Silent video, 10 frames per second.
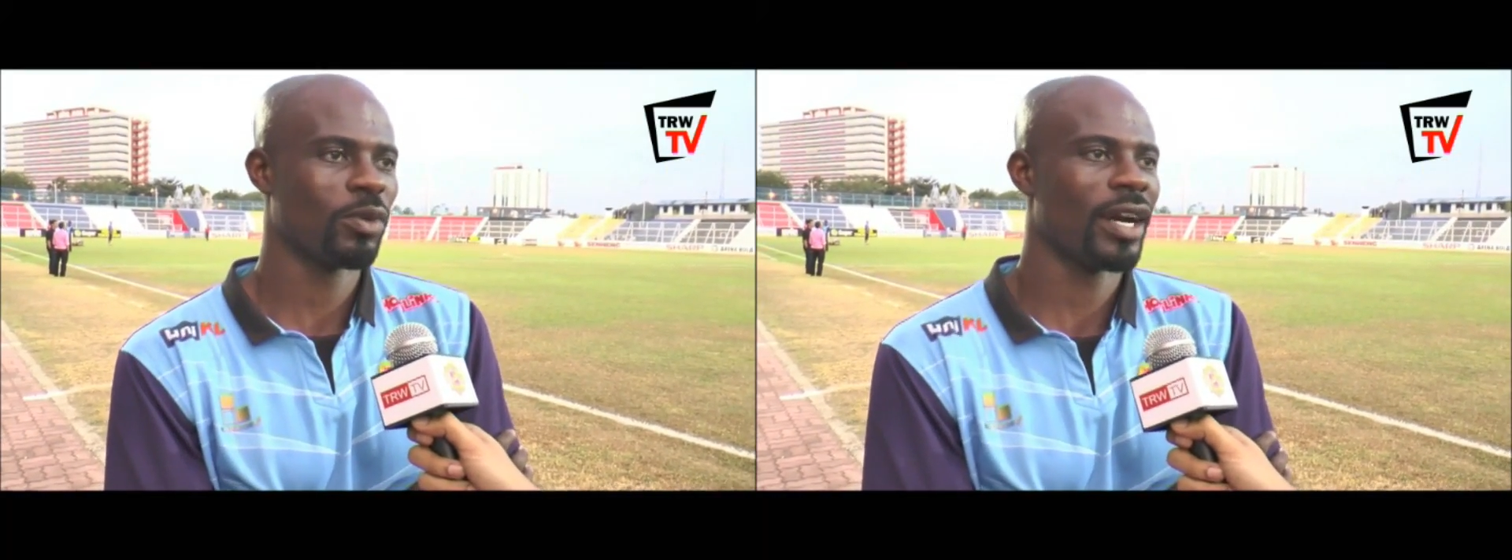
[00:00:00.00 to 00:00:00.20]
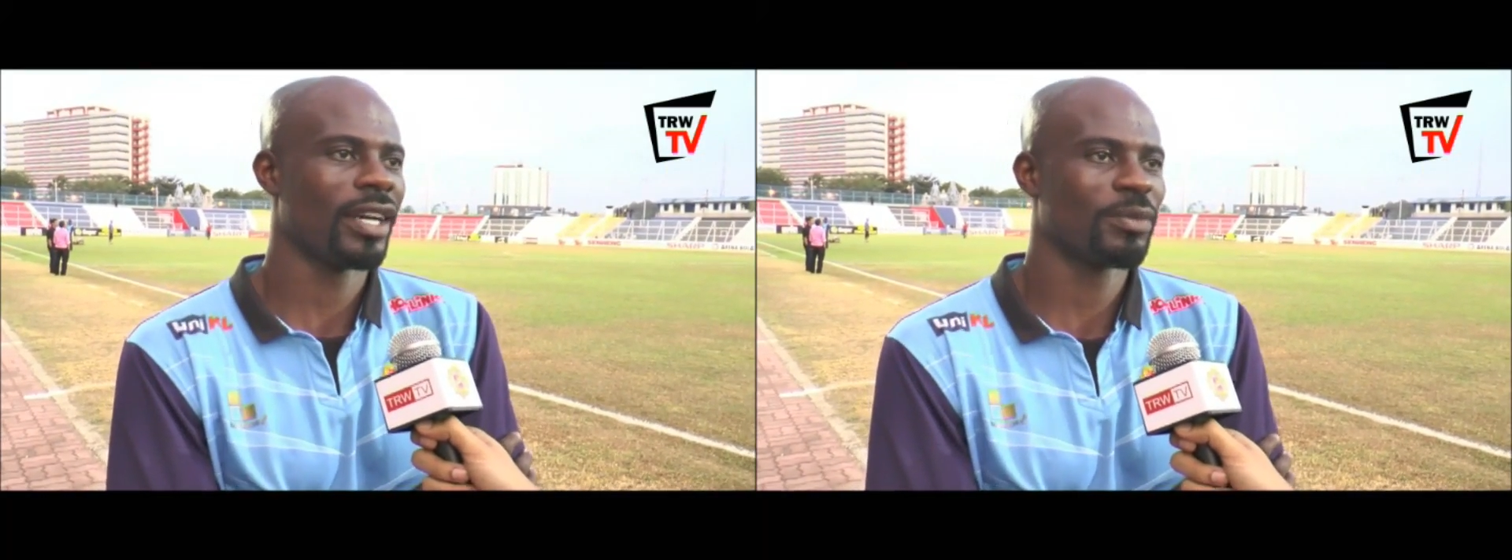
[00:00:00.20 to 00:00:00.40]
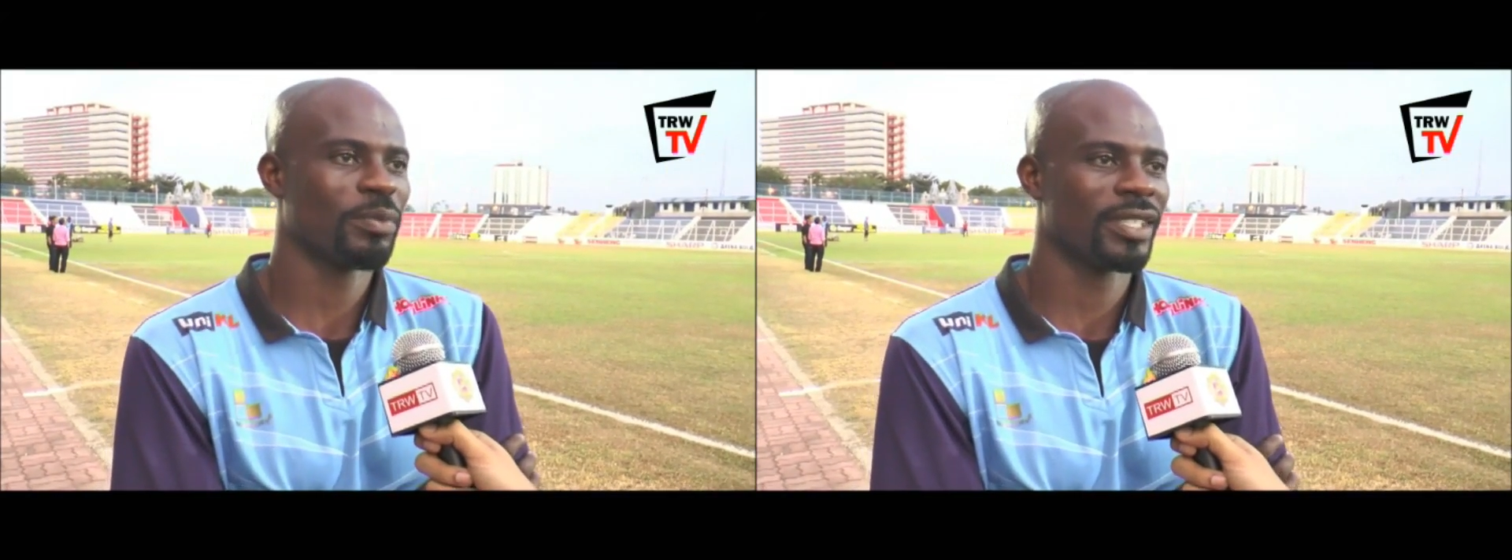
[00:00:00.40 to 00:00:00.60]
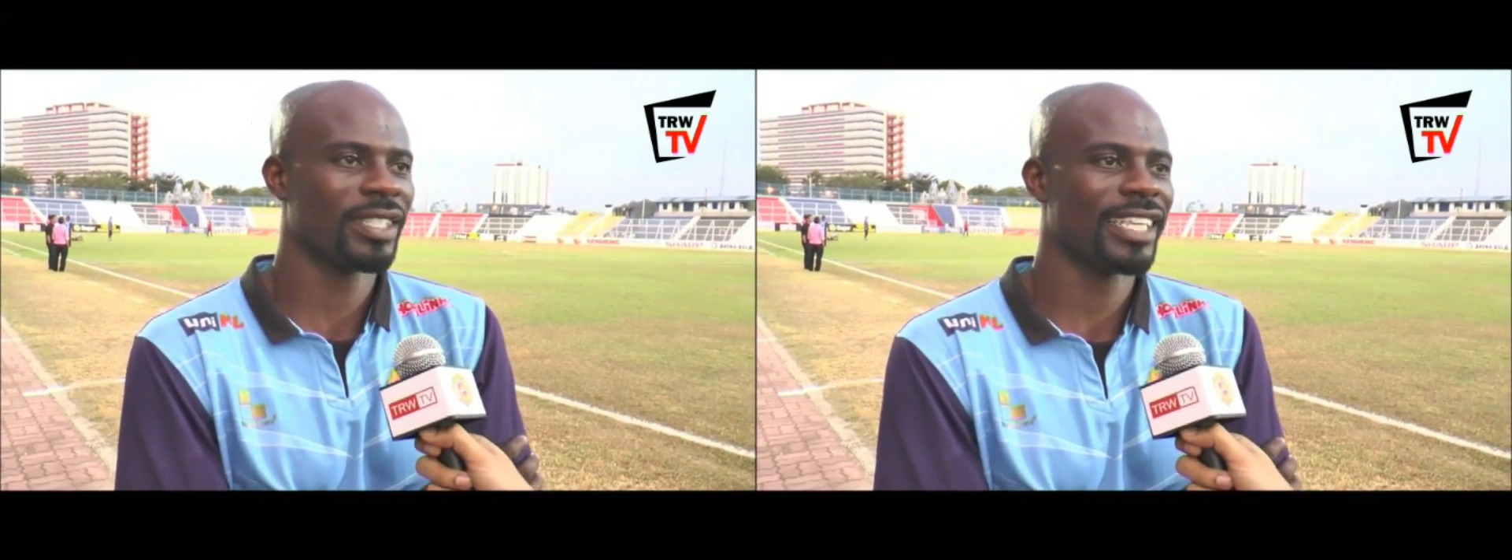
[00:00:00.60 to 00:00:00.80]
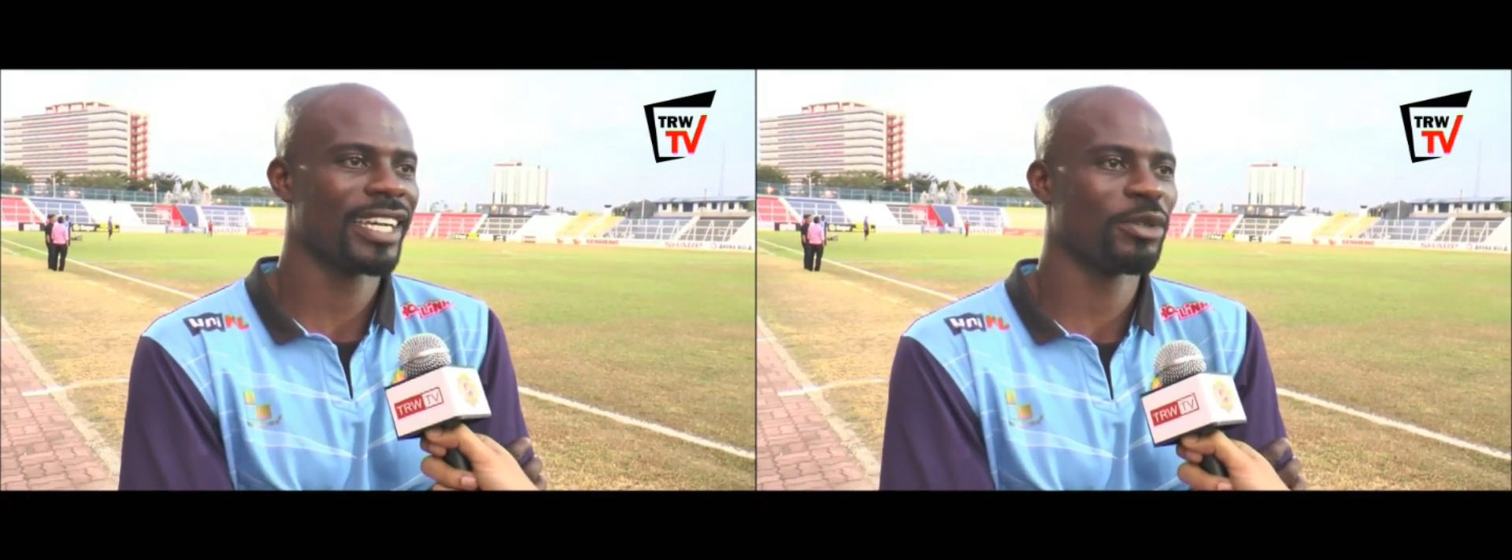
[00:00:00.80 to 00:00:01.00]
why is
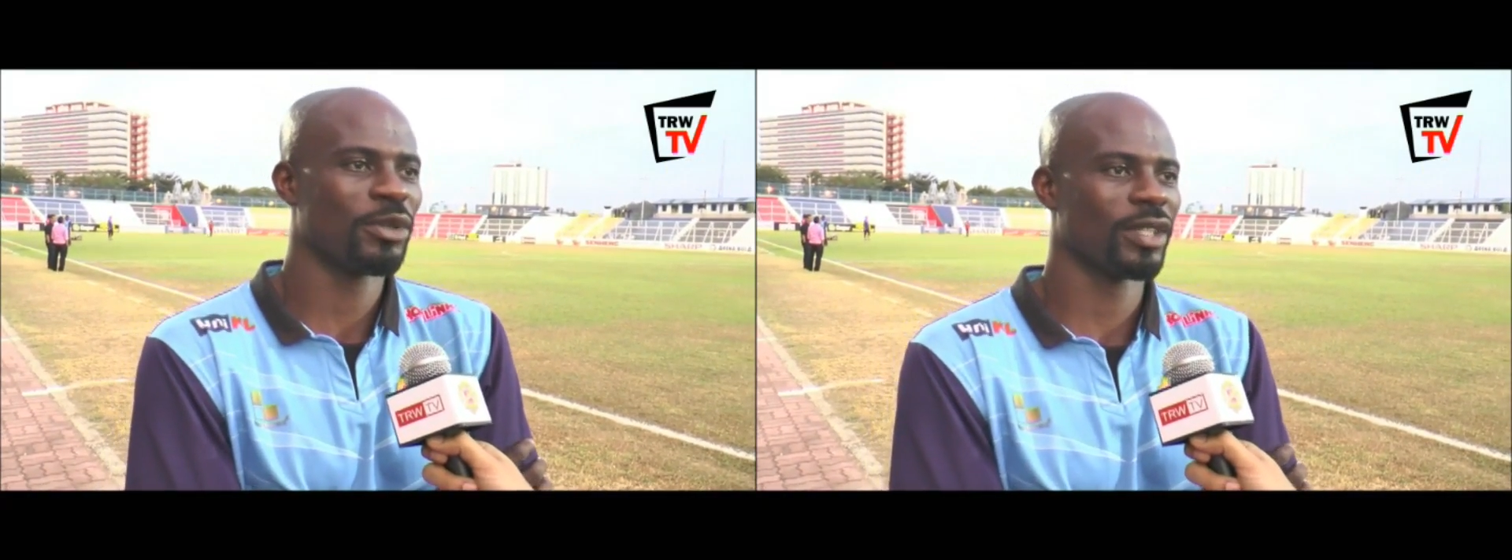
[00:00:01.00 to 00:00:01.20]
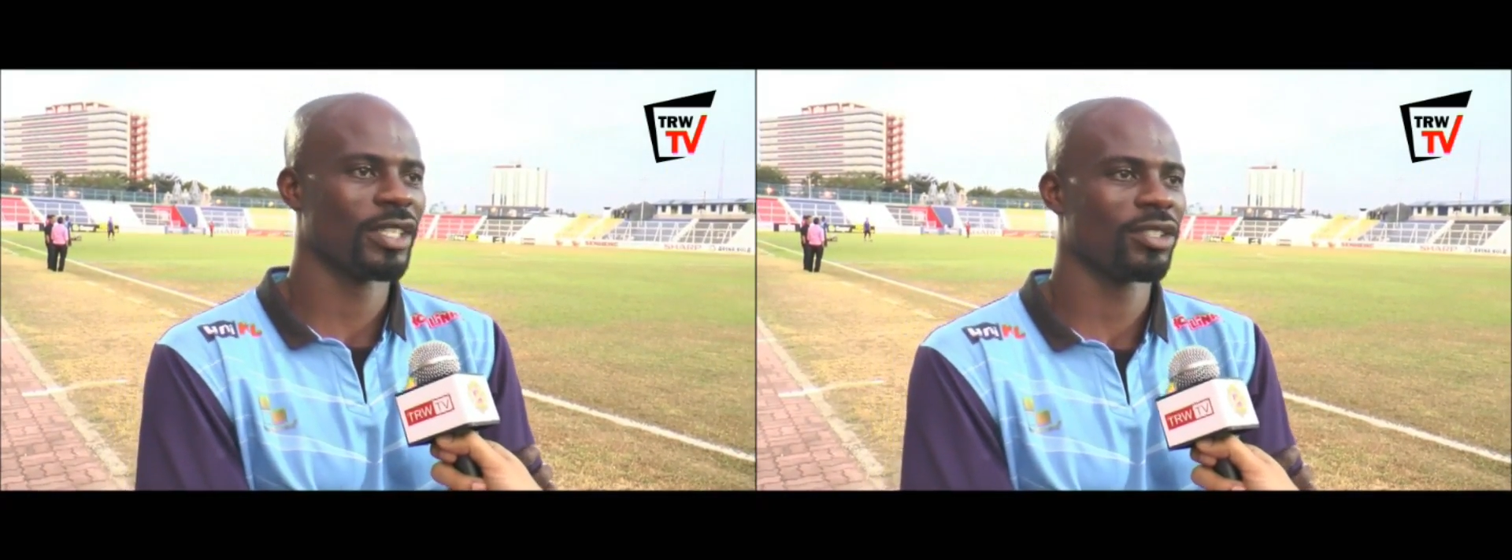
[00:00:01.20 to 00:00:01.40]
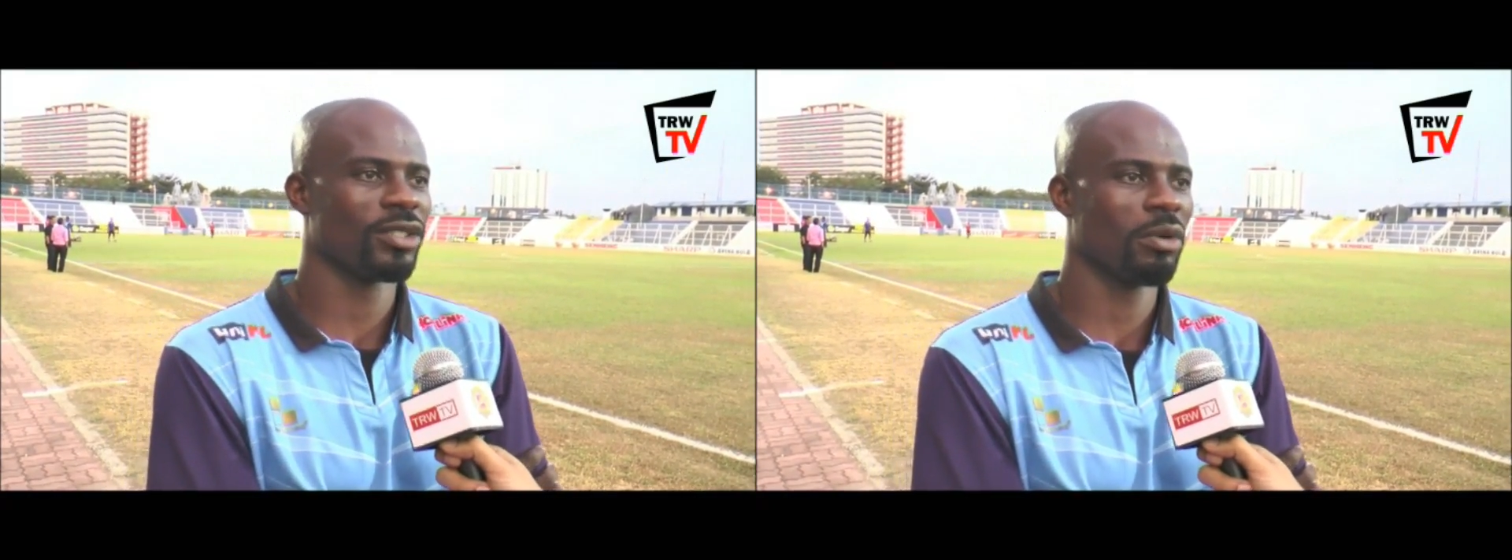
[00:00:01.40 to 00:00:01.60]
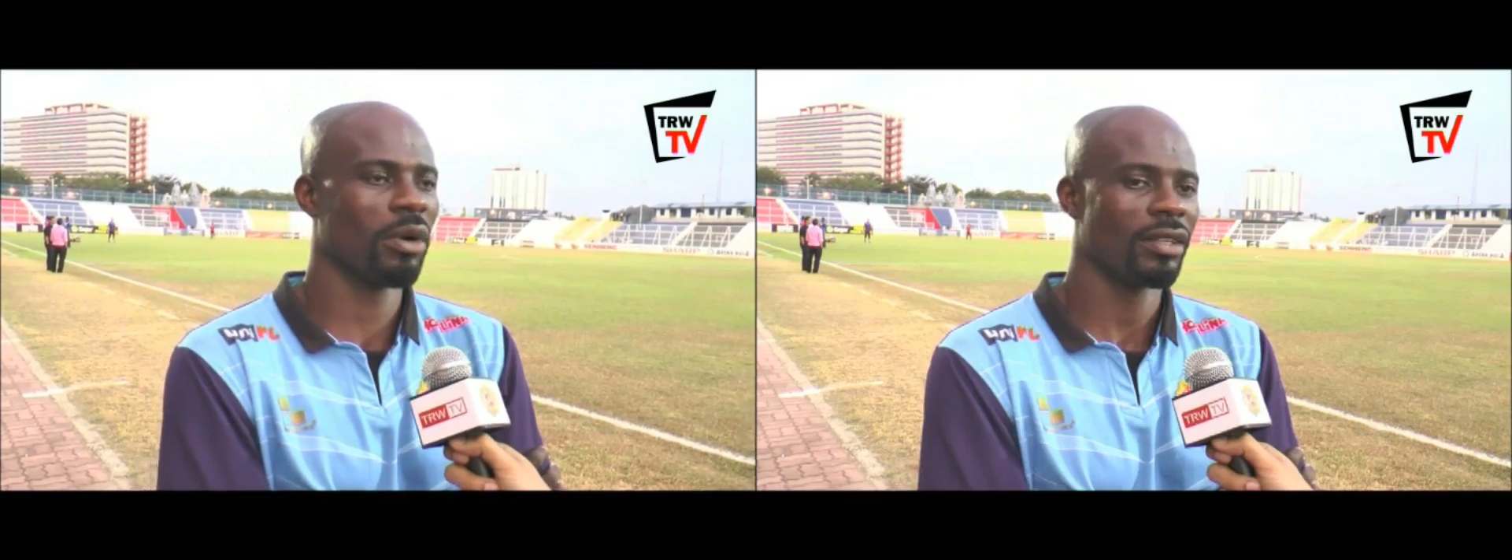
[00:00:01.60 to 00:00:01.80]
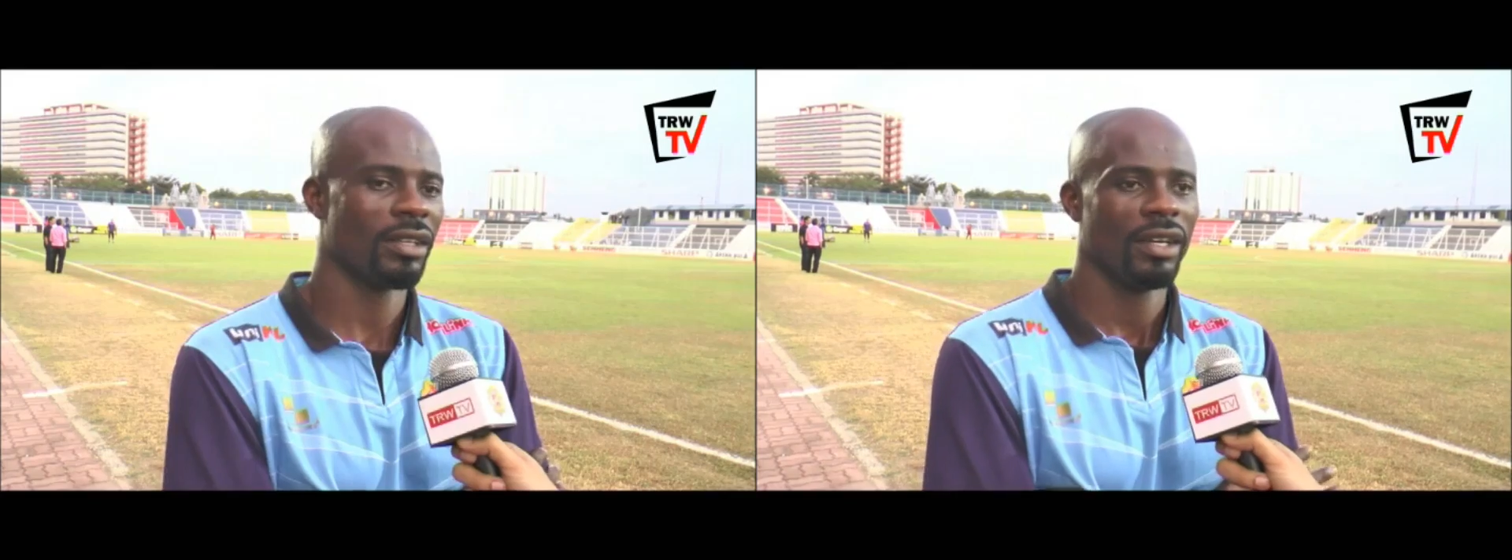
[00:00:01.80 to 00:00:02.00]
Prince Tego not in the squad?